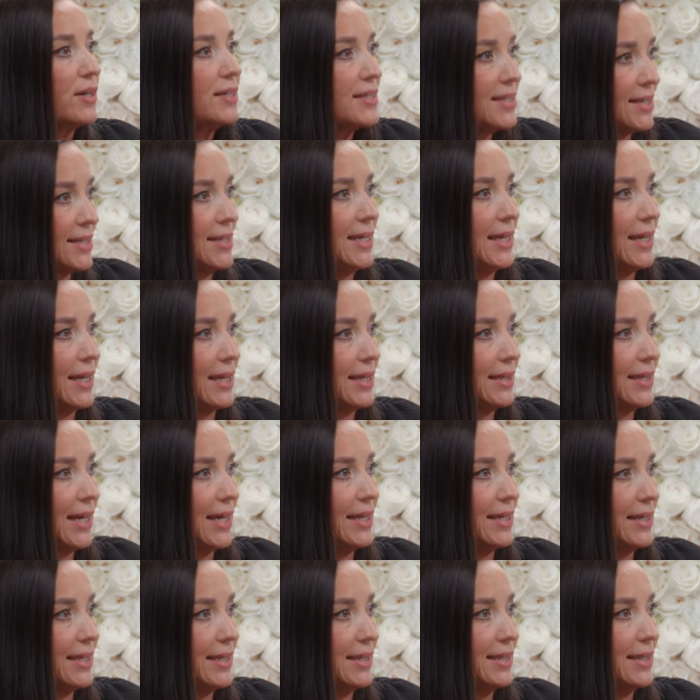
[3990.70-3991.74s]
It's sick. fine. Yeah. Like,
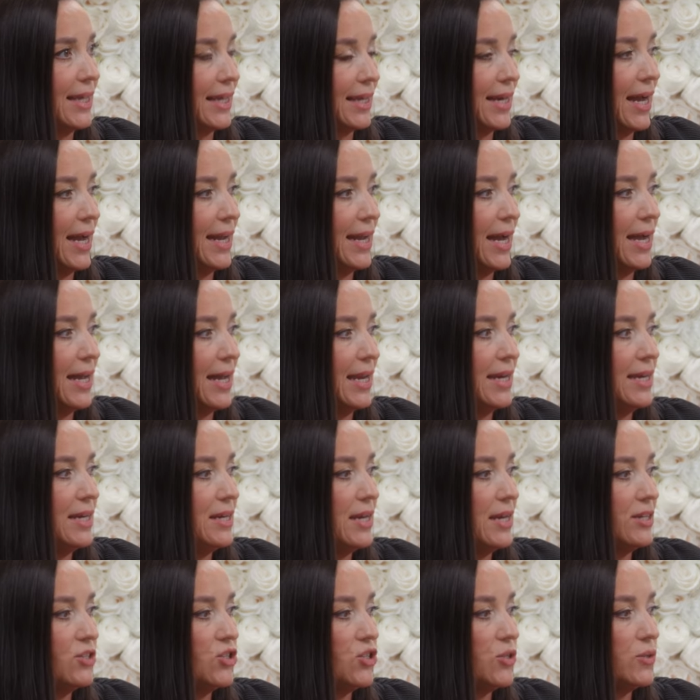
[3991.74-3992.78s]
like I, I,
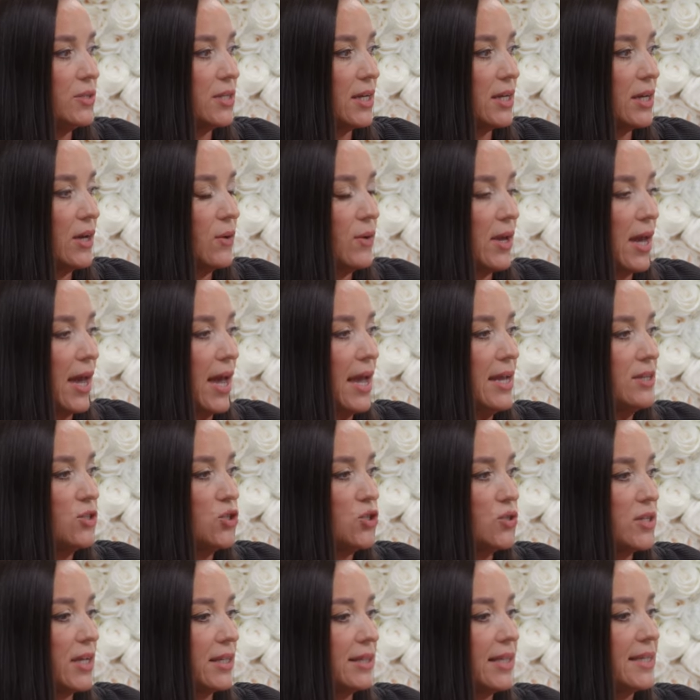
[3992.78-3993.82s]
and she was like, okay.
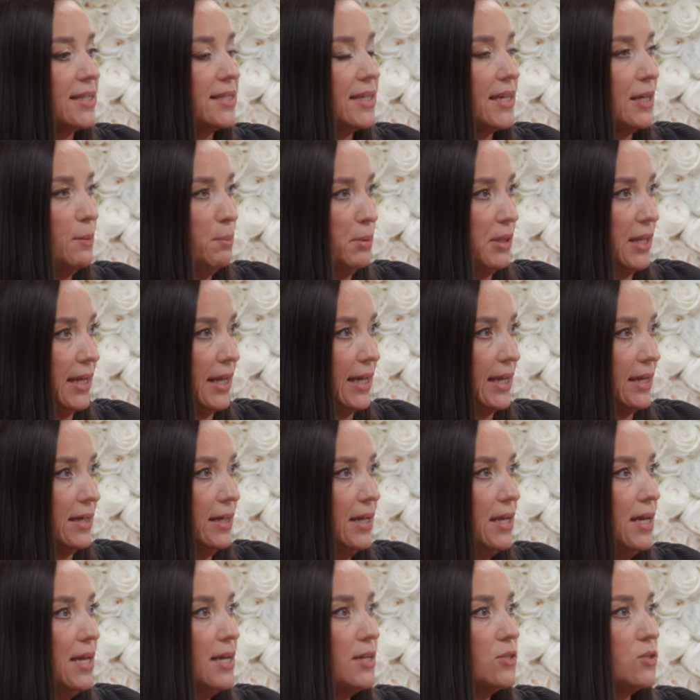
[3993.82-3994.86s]
She's like, let's get a plan.
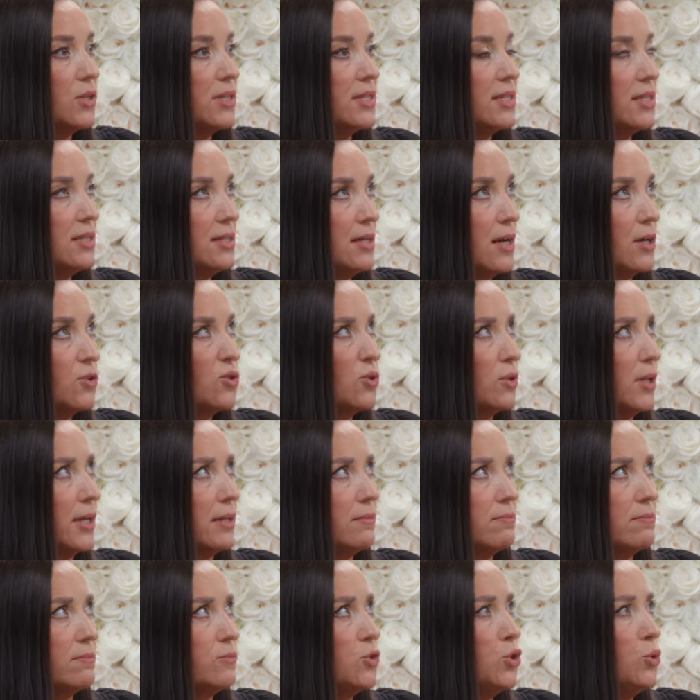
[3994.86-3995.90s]
So I see the doctor like
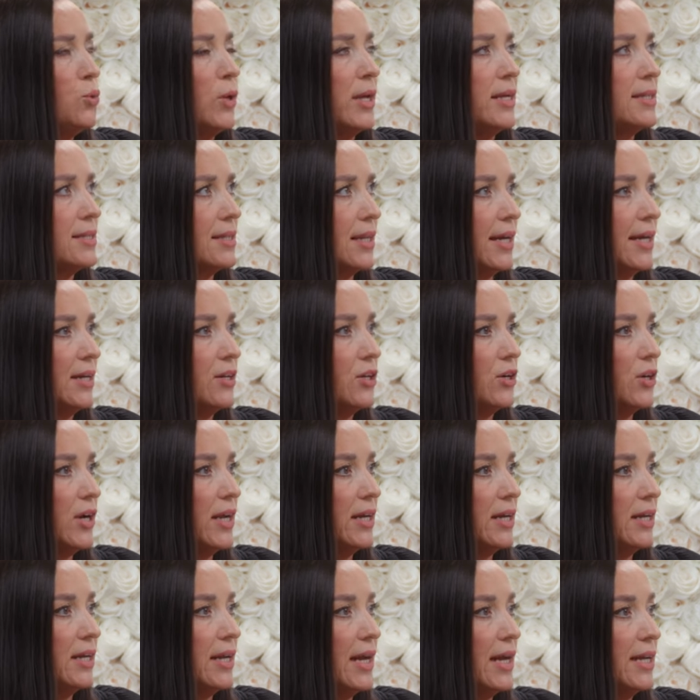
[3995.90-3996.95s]
two days later
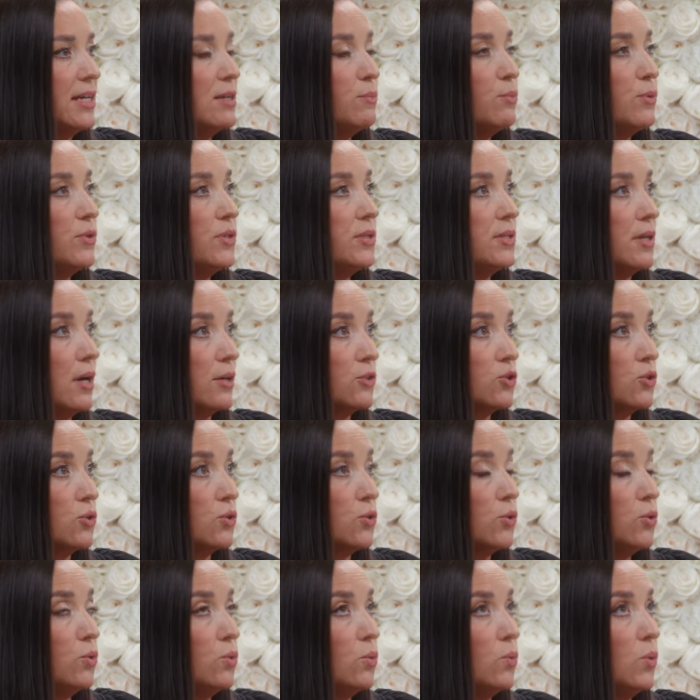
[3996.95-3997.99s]
and end up with a doctor
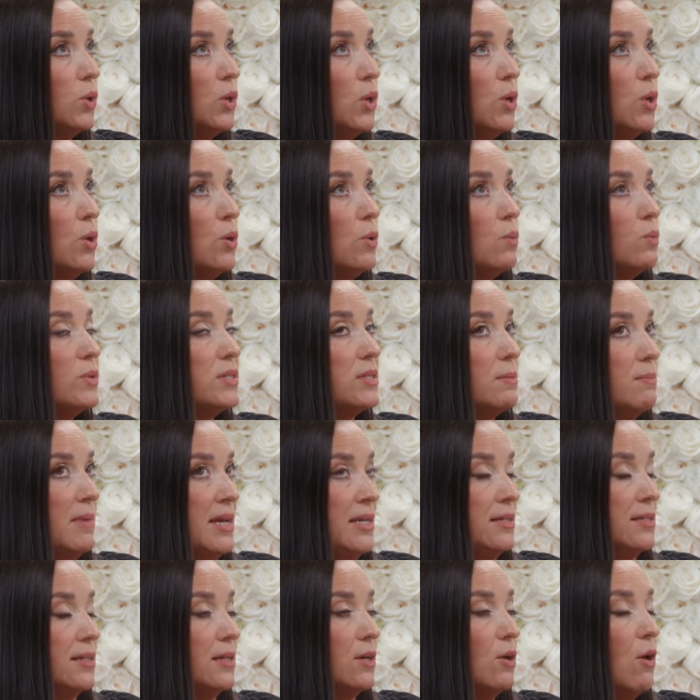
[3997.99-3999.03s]
who was
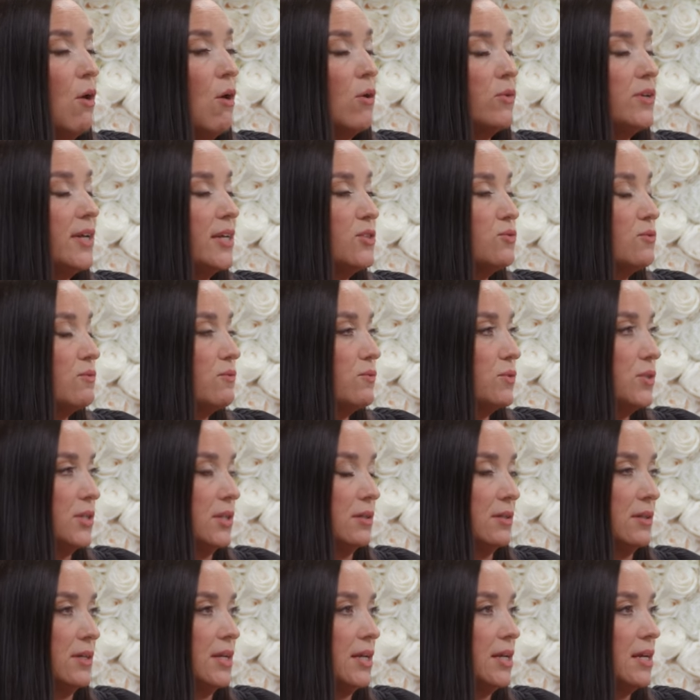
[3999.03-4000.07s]
amazing. Called Nashville
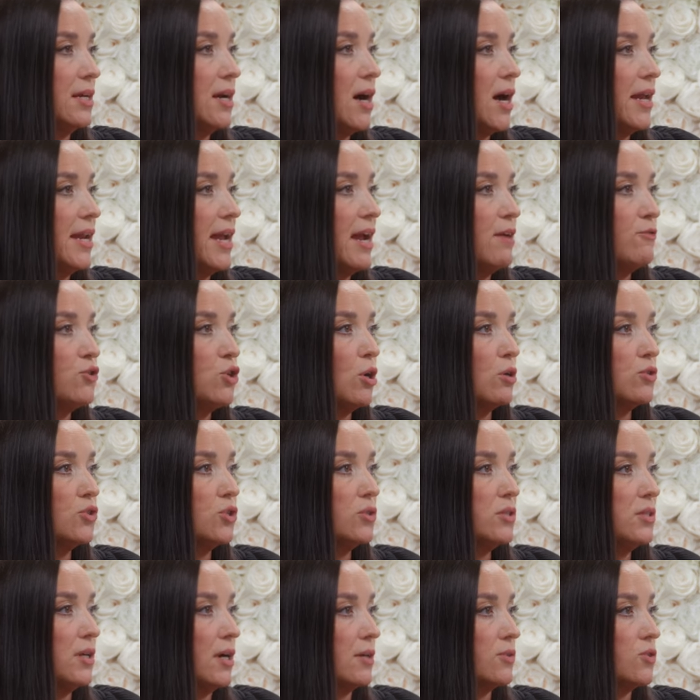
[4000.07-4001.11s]
Fertility, got talked to
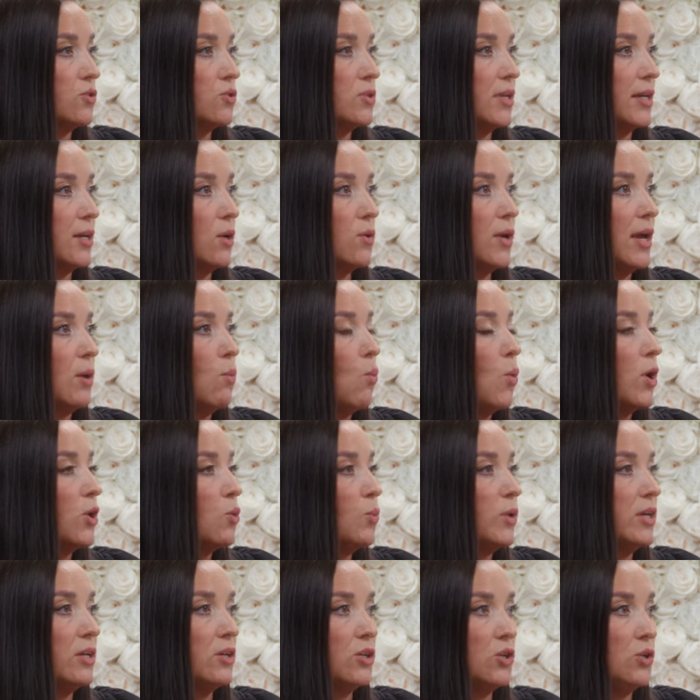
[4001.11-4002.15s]
the doctors, like, okay, what are
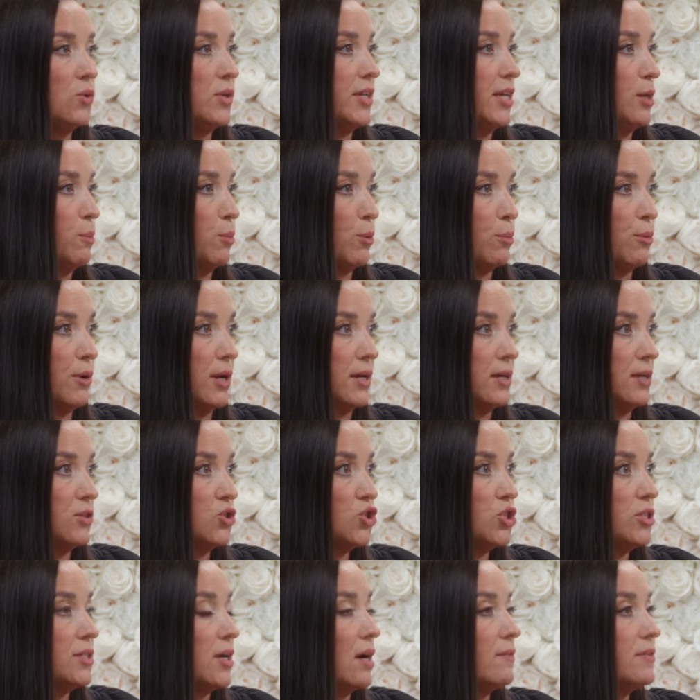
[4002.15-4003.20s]
we going to do to keep her pregnant?
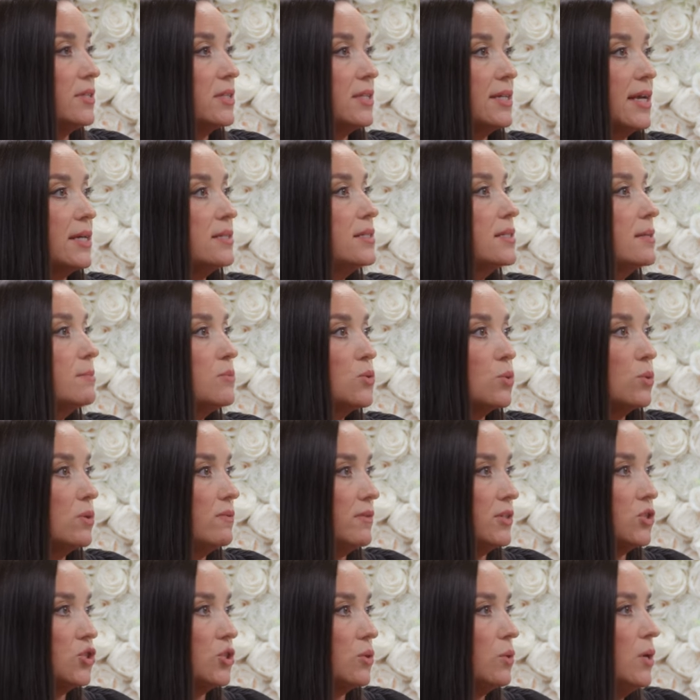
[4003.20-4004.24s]
She's obviously mm-hmm. has some sort of
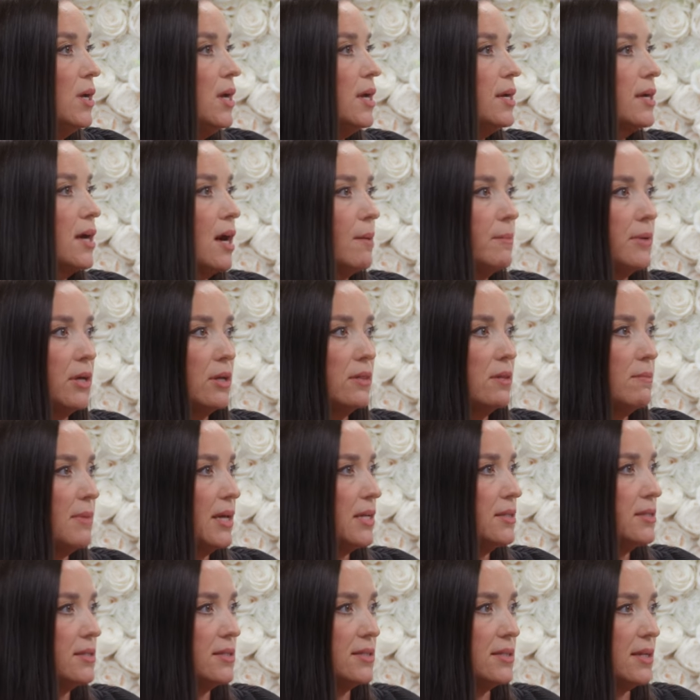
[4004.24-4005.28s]
mm. issue. Got me on the
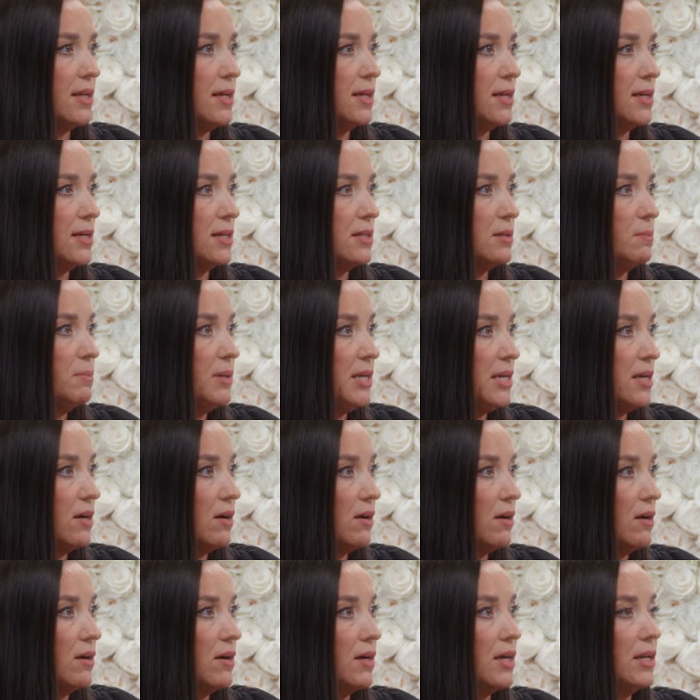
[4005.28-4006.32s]
medicines that I needed to be
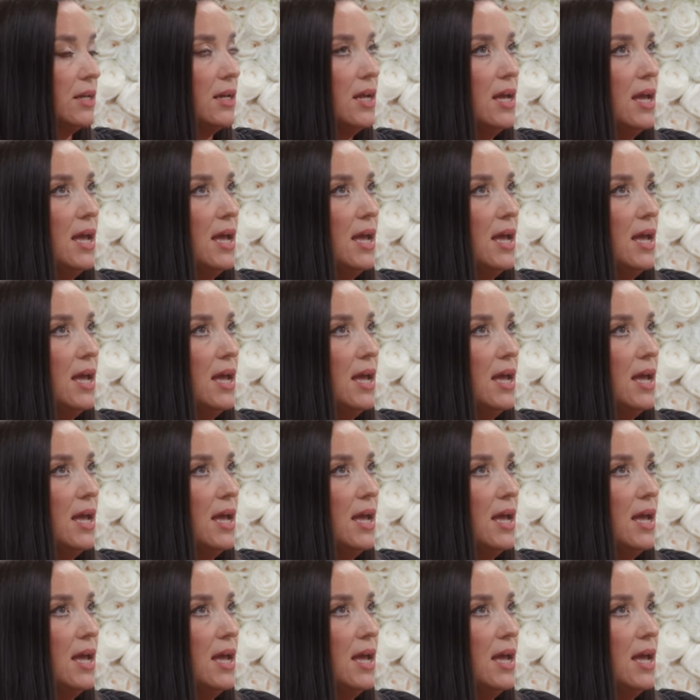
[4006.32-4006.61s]
on,